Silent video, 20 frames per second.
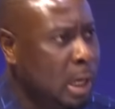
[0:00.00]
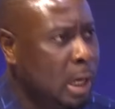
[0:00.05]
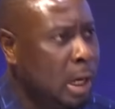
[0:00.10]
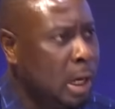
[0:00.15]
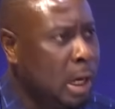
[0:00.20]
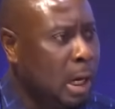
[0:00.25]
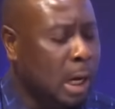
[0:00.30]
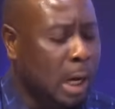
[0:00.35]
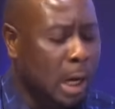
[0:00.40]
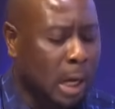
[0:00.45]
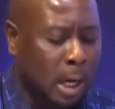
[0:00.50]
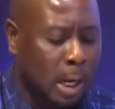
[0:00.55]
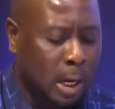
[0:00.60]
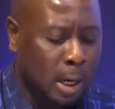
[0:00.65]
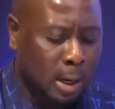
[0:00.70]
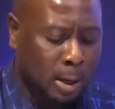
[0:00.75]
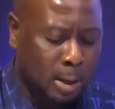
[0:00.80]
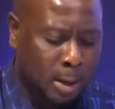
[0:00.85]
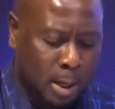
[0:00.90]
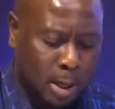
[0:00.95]

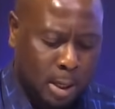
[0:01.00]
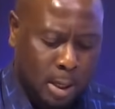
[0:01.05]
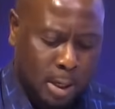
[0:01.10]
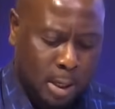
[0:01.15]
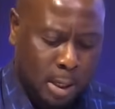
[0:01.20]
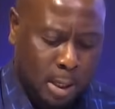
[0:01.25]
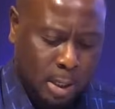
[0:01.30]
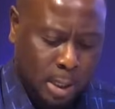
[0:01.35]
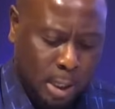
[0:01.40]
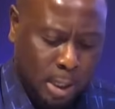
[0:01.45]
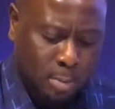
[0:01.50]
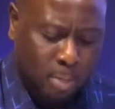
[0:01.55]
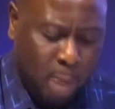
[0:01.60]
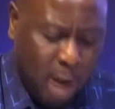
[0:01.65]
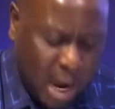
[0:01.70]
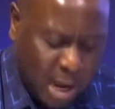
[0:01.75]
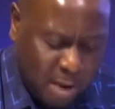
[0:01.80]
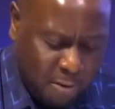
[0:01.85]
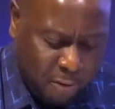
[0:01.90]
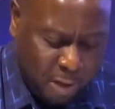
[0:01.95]
Uh, in, in
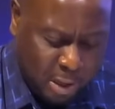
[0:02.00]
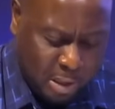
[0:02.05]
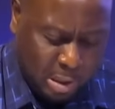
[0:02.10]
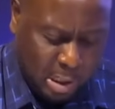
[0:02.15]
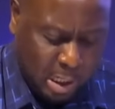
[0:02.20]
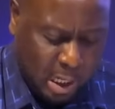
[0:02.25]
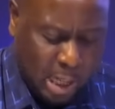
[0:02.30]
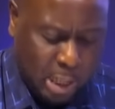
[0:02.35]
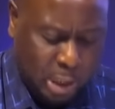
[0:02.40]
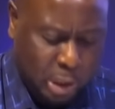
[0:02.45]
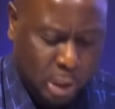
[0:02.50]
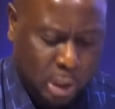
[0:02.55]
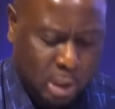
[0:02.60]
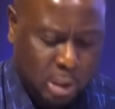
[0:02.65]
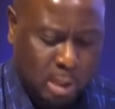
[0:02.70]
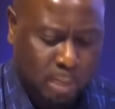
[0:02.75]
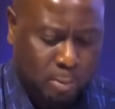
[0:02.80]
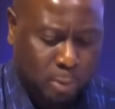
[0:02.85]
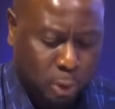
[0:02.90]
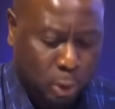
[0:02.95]
my investigations,
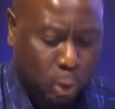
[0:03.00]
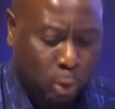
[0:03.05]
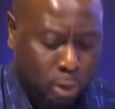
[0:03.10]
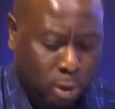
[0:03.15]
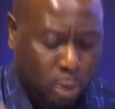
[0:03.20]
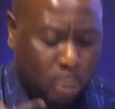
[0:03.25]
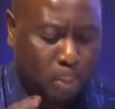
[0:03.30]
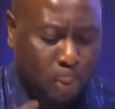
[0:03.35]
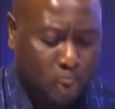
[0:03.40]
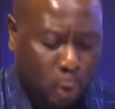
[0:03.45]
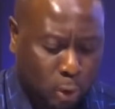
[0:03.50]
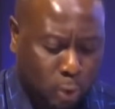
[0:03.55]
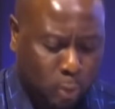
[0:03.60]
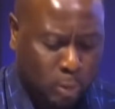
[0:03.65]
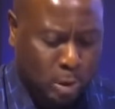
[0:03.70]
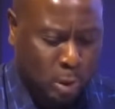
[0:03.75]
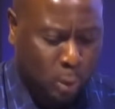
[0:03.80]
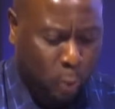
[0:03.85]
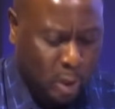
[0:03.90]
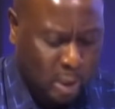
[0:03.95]
I'm told the board
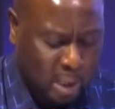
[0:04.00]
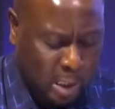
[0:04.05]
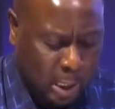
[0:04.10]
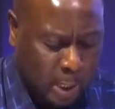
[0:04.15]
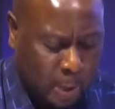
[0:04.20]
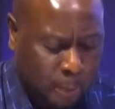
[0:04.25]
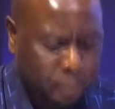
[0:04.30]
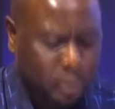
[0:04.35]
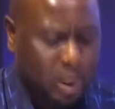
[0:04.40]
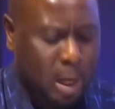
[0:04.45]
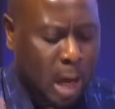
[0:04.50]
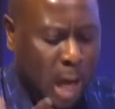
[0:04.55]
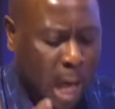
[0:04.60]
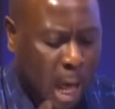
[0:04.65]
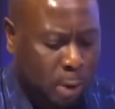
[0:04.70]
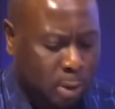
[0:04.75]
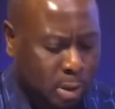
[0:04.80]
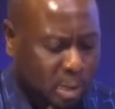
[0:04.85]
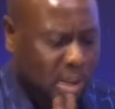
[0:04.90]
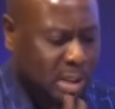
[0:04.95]
was questioning
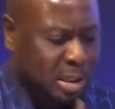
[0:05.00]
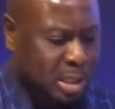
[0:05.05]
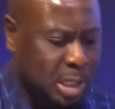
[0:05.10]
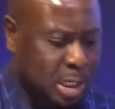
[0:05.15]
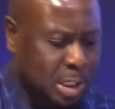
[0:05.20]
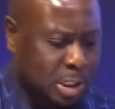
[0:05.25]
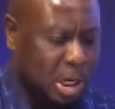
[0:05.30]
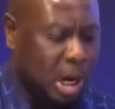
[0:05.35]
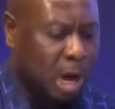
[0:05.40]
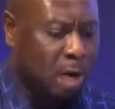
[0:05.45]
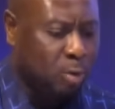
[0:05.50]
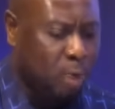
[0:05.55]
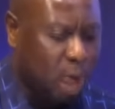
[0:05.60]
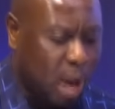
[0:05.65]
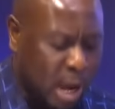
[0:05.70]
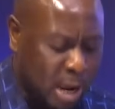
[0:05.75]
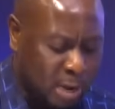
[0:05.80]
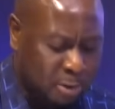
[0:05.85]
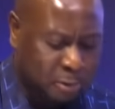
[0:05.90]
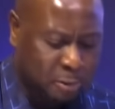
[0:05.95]
how does the DG
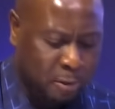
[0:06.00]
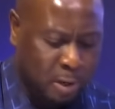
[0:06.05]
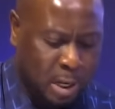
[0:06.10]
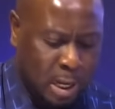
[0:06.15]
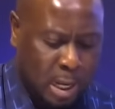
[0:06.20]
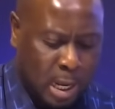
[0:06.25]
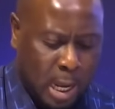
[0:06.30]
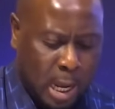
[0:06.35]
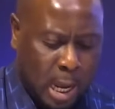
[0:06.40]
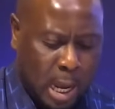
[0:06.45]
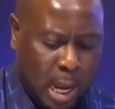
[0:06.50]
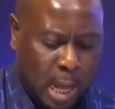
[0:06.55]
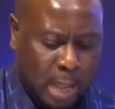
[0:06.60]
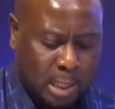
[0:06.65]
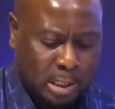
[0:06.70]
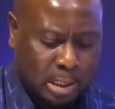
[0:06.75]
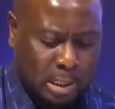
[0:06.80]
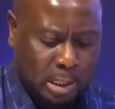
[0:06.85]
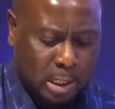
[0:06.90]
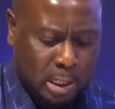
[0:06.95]
arrive
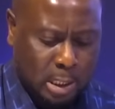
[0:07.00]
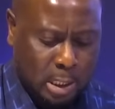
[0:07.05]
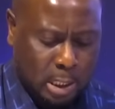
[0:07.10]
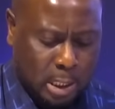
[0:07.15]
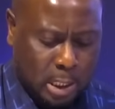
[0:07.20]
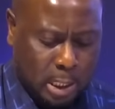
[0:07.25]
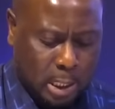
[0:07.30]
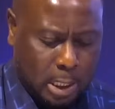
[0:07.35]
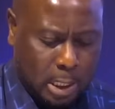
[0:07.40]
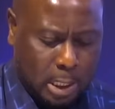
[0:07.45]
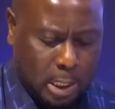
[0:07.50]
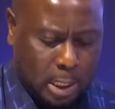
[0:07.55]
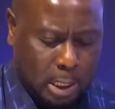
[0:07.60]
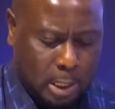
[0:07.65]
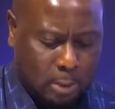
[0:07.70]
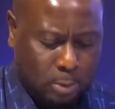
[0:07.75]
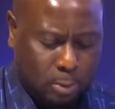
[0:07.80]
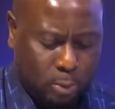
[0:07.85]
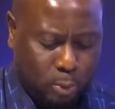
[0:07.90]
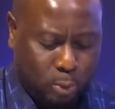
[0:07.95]
at uh,
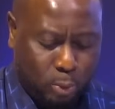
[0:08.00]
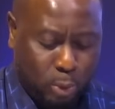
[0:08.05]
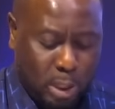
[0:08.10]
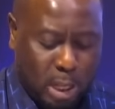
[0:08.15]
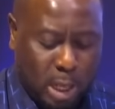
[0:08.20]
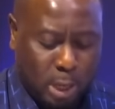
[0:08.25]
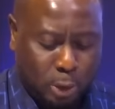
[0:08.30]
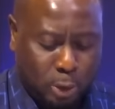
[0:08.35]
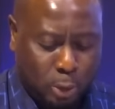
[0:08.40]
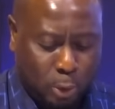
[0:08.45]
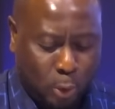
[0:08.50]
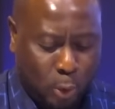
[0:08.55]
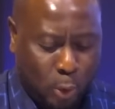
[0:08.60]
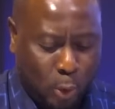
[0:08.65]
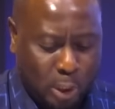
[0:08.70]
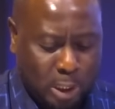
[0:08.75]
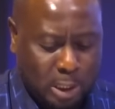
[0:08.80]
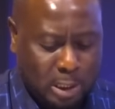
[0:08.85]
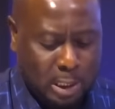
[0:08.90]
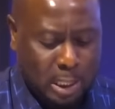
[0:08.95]
whether I should
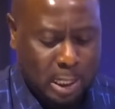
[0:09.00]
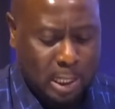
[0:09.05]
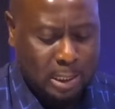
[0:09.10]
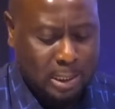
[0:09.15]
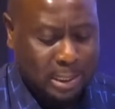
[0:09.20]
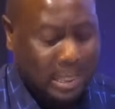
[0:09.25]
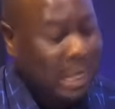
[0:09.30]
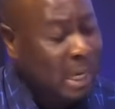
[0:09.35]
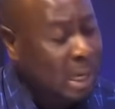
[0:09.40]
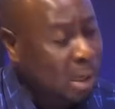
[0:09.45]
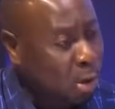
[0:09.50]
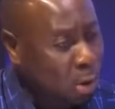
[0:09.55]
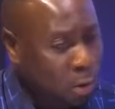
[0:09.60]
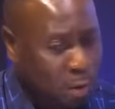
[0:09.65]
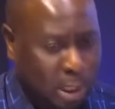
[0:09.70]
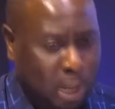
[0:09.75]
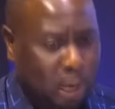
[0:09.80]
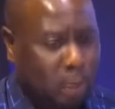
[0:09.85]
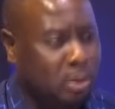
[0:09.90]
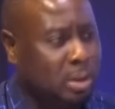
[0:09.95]
call it a deal or
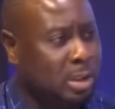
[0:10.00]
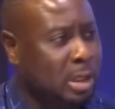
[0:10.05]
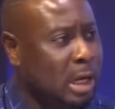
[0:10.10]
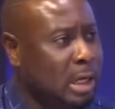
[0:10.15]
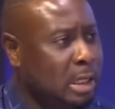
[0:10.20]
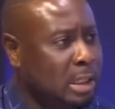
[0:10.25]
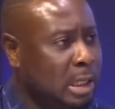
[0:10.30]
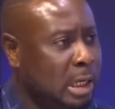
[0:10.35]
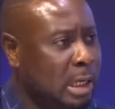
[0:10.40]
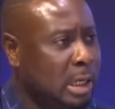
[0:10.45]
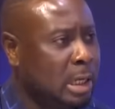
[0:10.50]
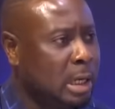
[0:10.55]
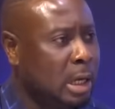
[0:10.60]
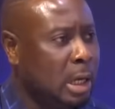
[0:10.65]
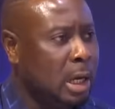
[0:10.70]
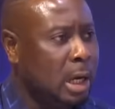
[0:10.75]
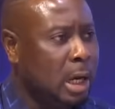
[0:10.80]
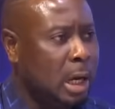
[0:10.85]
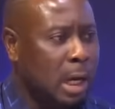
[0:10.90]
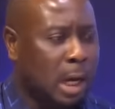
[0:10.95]
negotiating
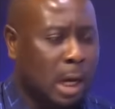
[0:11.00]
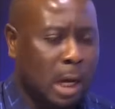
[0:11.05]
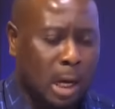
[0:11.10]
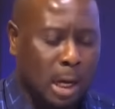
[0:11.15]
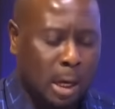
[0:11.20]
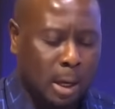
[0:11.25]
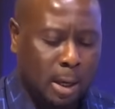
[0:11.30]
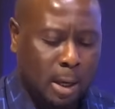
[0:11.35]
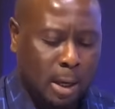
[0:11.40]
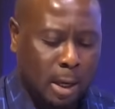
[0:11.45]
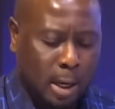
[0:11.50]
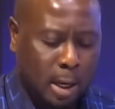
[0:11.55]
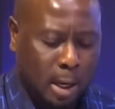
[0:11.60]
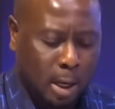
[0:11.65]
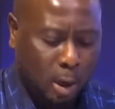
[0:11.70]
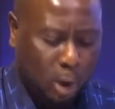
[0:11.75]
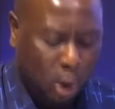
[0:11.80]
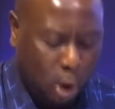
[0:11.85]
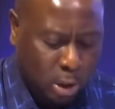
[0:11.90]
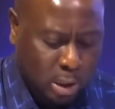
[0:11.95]
uh, a,
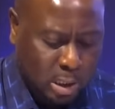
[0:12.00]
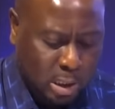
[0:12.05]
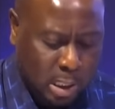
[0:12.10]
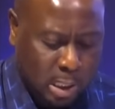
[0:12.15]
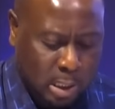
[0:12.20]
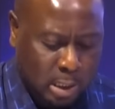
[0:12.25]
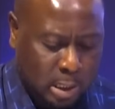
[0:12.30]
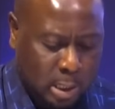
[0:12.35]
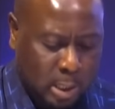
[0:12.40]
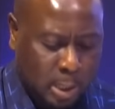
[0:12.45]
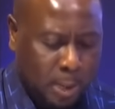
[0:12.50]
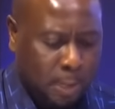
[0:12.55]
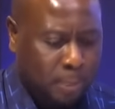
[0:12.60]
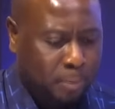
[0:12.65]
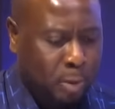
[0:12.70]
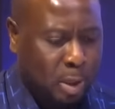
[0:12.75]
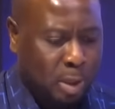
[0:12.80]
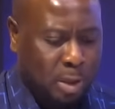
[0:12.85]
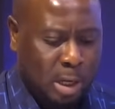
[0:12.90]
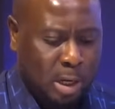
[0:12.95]
consent
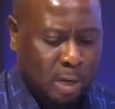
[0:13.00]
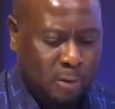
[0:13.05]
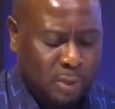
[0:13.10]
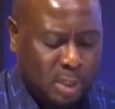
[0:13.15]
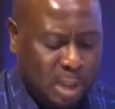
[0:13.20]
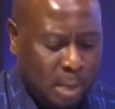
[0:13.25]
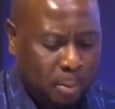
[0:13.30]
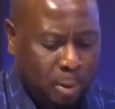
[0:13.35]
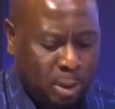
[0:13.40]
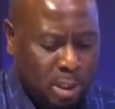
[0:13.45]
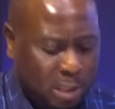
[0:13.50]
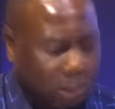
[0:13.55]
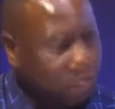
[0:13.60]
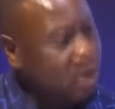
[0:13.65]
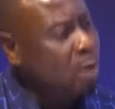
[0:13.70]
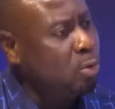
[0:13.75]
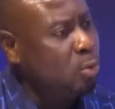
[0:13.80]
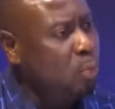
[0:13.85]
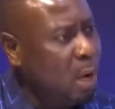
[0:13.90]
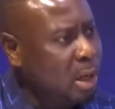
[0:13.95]
that if somebody is
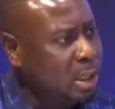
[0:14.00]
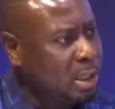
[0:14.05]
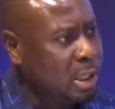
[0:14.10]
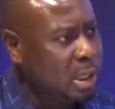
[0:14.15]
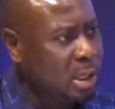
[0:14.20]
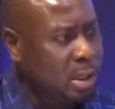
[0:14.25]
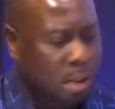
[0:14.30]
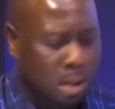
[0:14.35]
found wanting